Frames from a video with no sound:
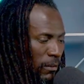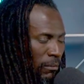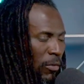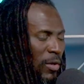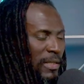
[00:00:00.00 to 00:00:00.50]

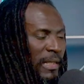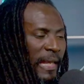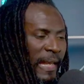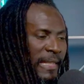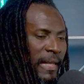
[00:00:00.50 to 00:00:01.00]
mostly the
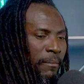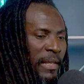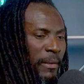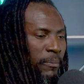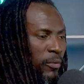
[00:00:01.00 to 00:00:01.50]
A10
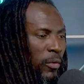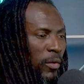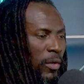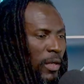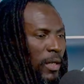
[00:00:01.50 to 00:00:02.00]
Mini
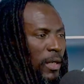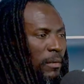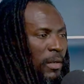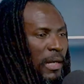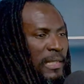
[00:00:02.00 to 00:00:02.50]
Pro,
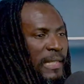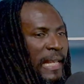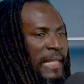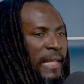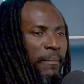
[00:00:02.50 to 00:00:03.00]
because the
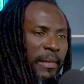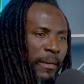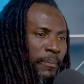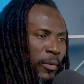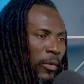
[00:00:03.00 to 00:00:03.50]
A10 Mini
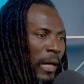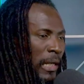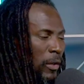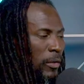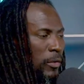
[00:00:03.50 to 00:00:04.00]
Pro
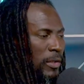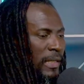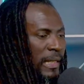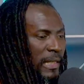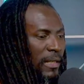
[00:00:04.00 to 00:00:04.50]
allow you to
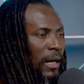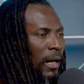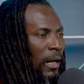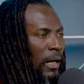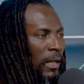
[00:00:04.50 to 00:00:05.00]
get
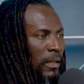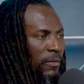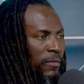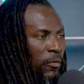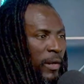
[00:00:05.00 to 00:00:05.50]
all
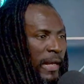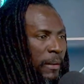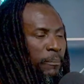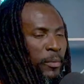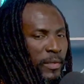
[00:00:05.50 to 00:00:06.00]
four
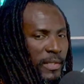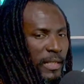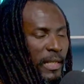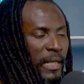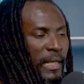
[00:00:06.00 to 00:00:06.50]
inputs
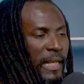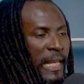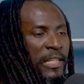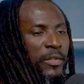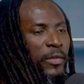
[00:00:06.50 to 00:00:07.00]

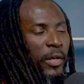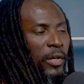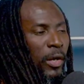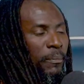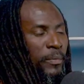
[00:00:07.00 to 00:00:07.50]
into your
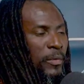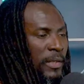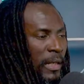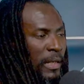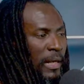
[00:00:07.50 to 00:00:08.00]

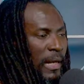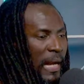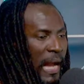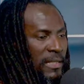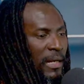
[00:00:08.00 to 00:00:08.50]
computer
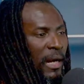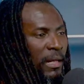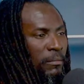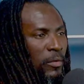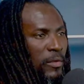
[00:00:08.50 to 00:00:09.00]
as
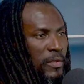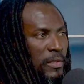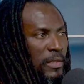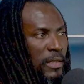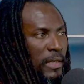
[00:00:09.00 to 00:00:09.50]

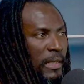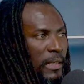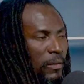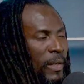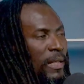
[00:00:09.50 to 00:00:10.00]
almost,
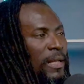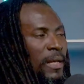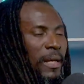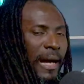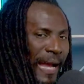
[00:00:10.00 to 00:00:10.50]
well,
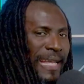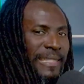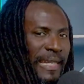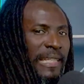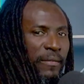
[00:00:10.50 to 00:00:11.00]

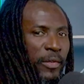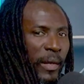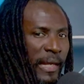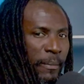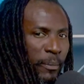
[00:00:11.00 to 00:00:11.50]
as
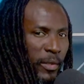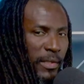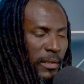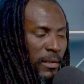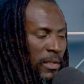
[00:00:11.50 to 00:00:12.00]
individual
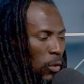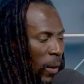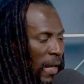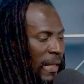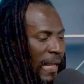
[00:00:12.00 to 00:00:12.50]
inputs. So
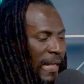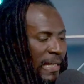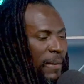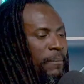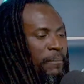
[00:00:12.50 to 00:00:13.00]
while the
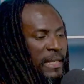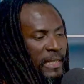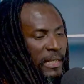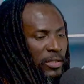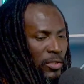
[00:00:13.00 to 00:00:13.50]
A10
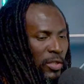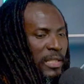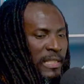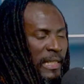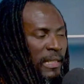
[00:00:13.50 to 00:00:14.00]
Mini, just a
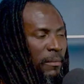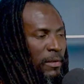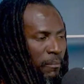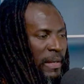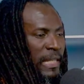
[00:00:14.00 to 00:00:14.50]
single,
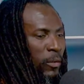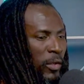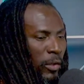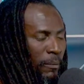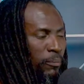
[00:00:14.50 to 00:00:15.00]
the Mini
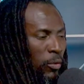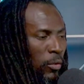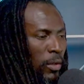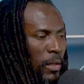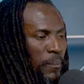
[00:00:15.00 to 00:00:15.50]
without the Pro,